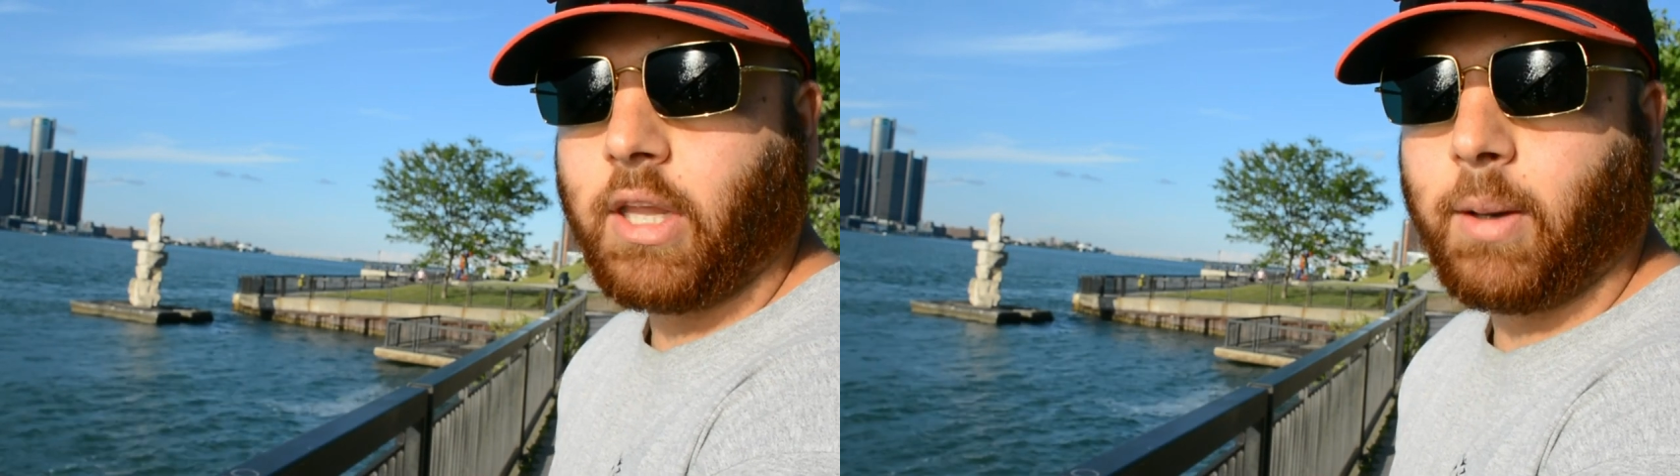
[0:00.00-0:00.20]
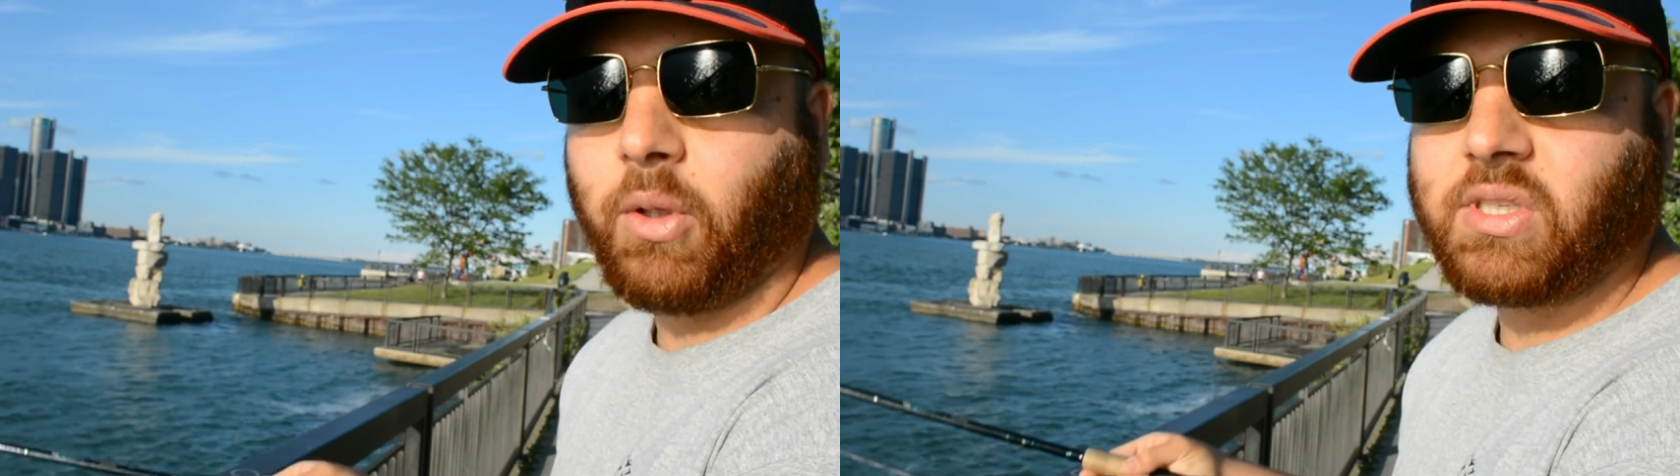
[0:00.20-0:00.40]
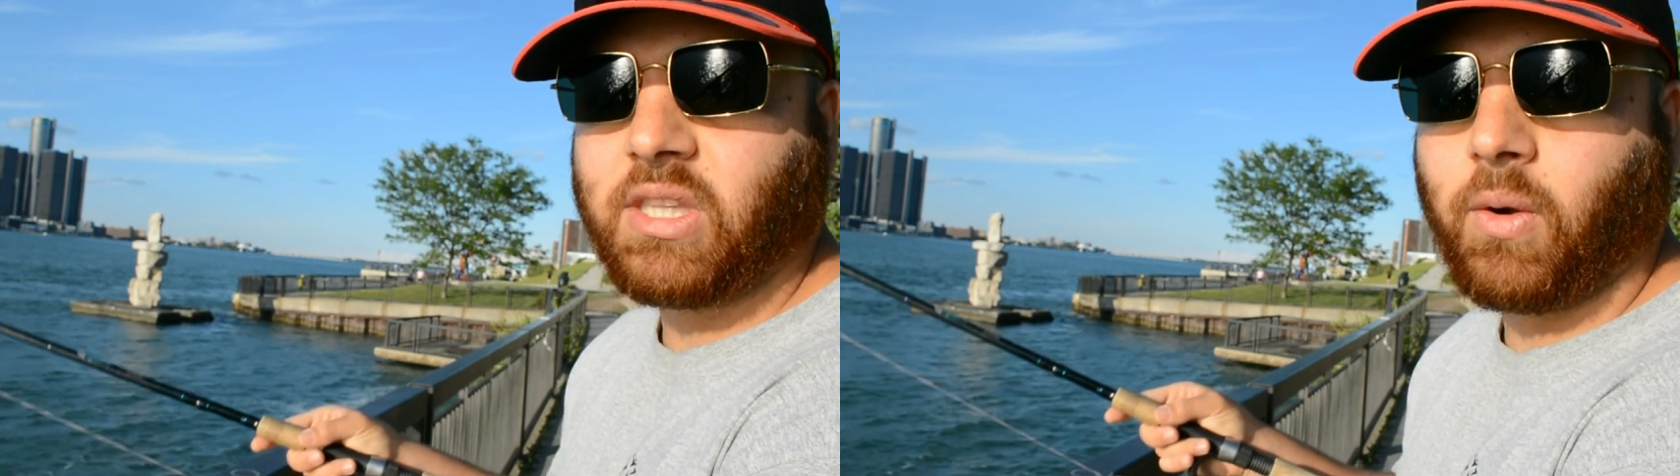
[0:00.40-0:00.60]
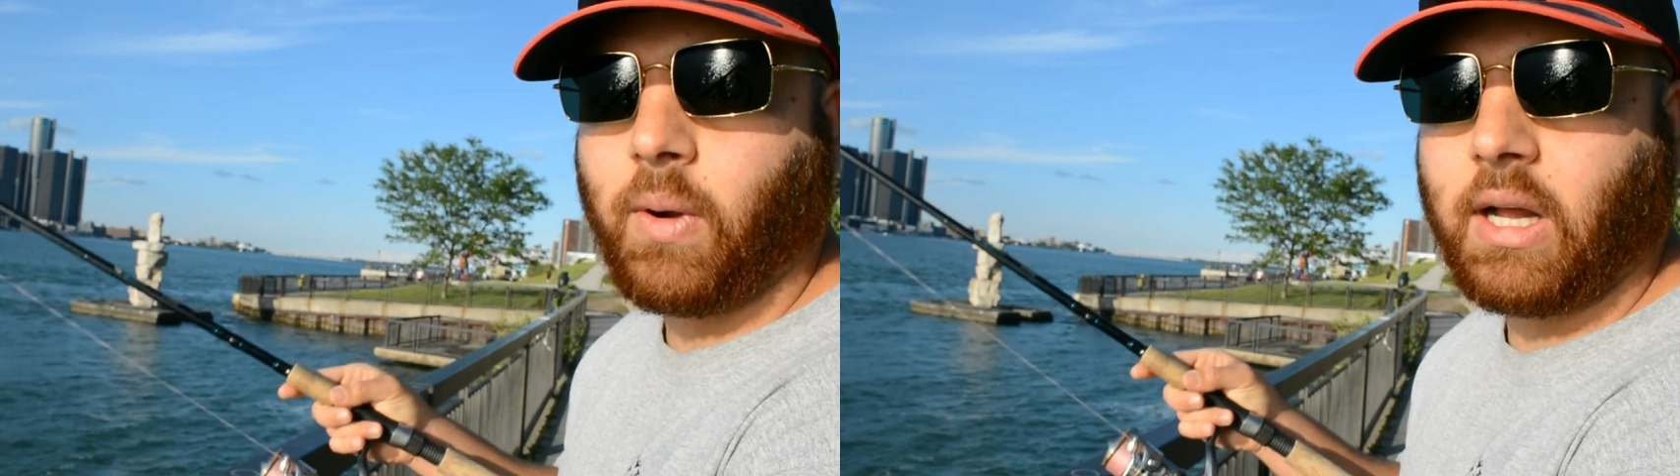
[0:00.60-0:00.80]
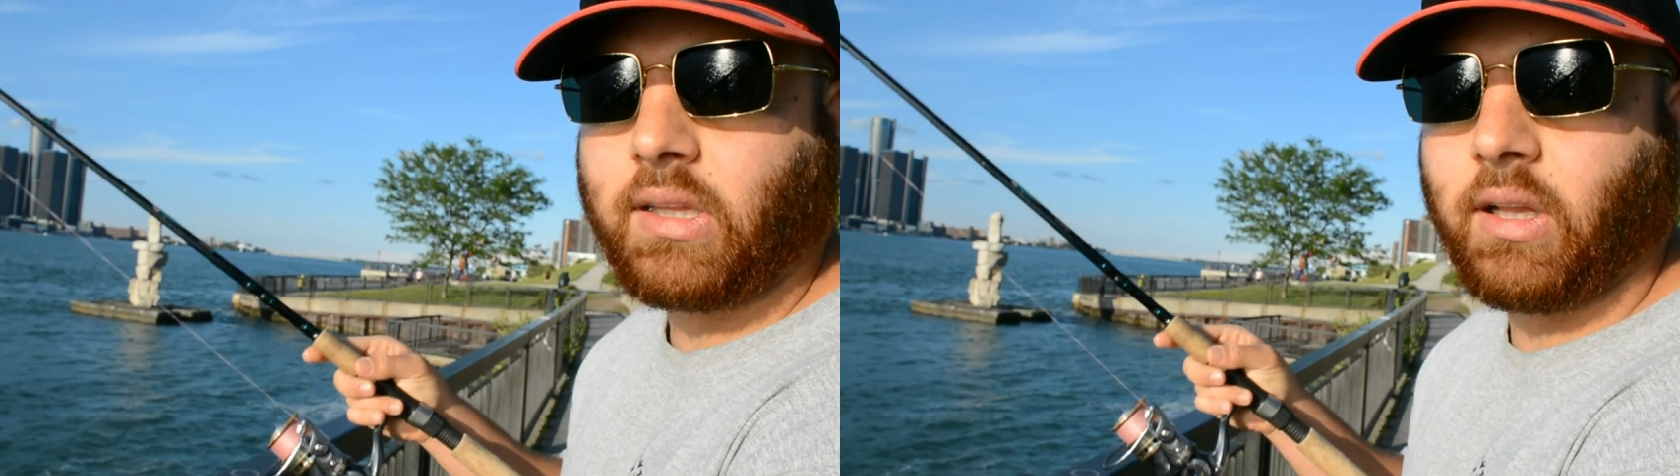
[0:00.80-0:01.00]
then I'm using the
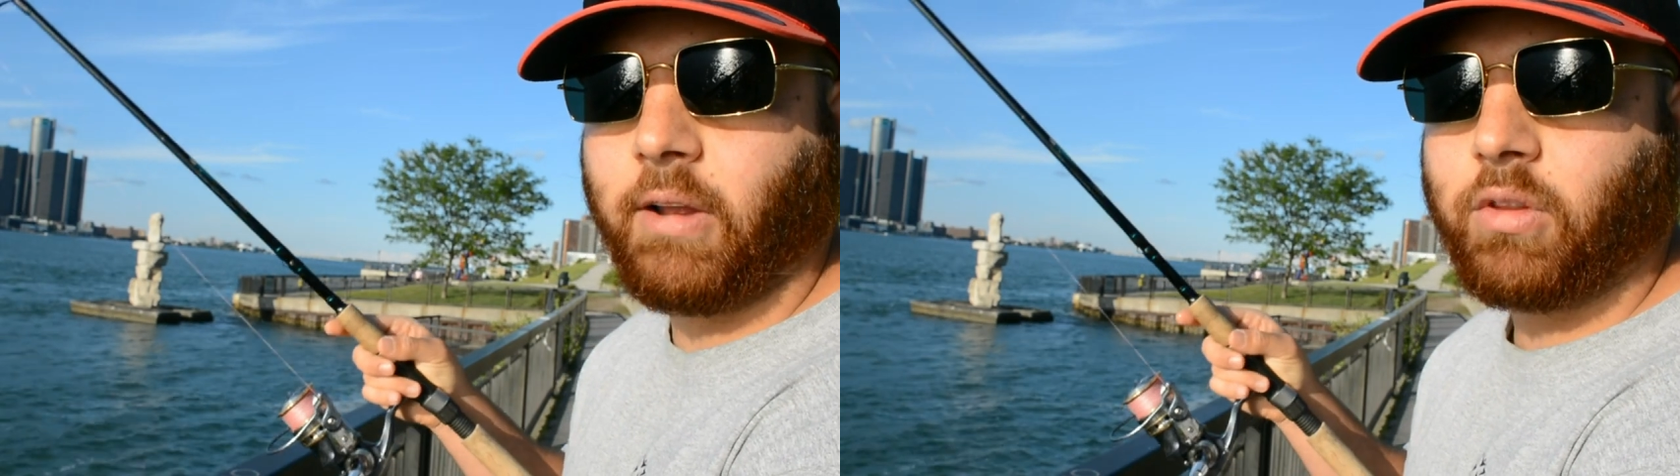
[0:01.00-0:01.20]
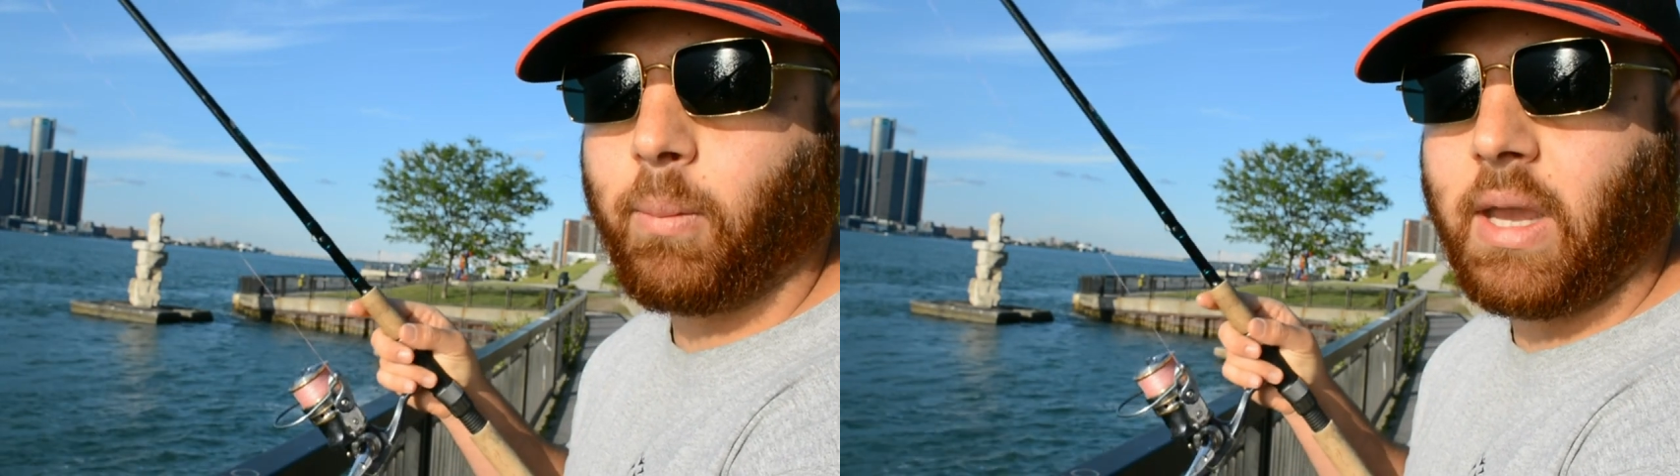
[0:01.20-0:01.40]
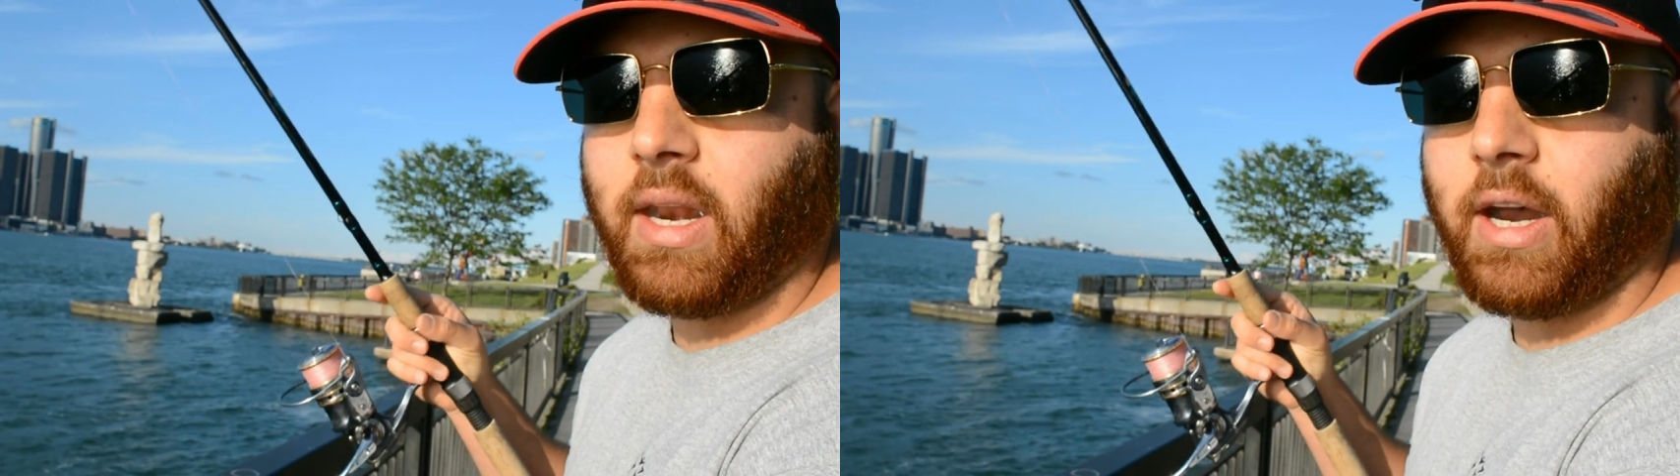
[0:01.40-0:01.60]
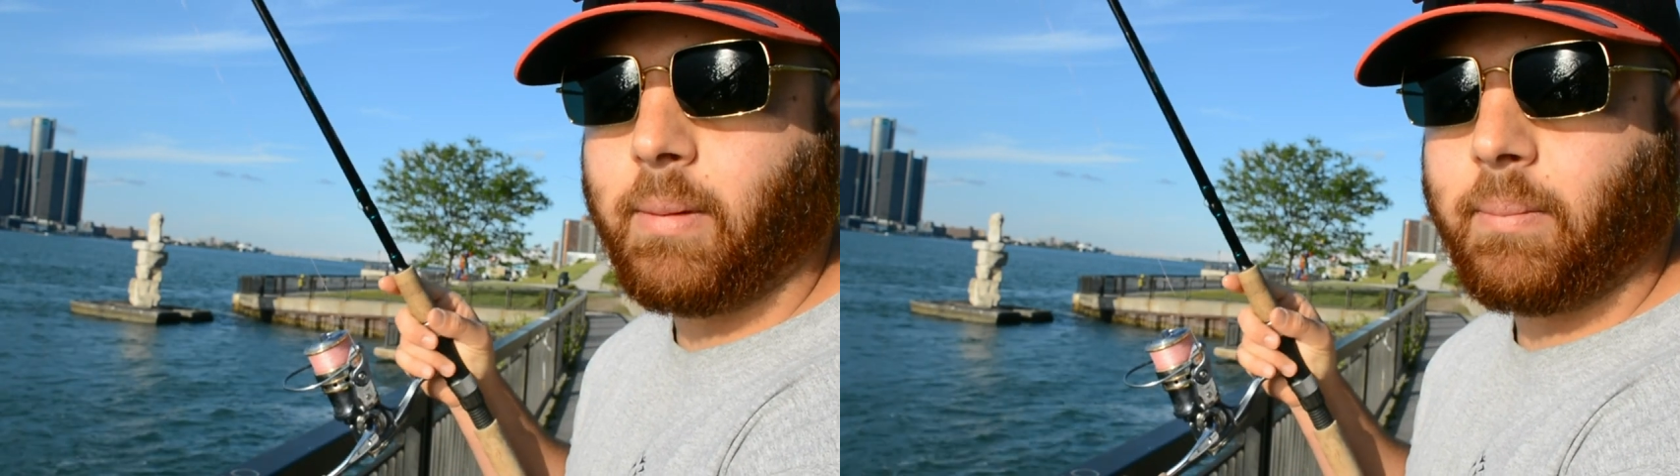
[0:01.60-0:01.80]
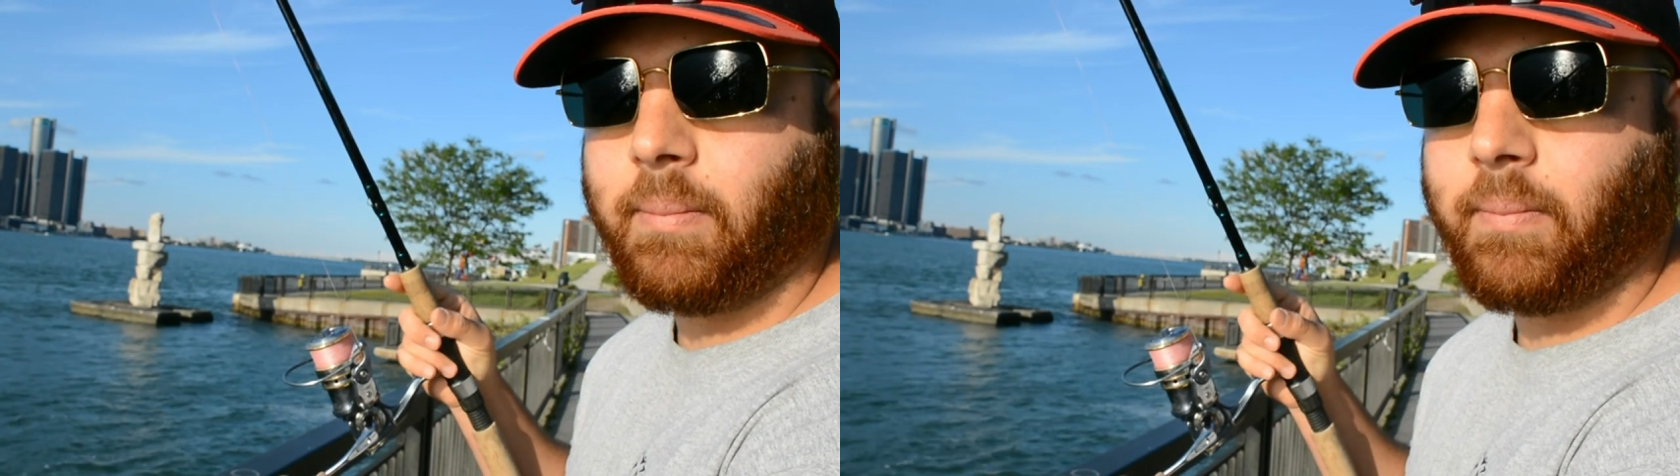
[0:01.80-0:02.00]
rod to lift the bait up,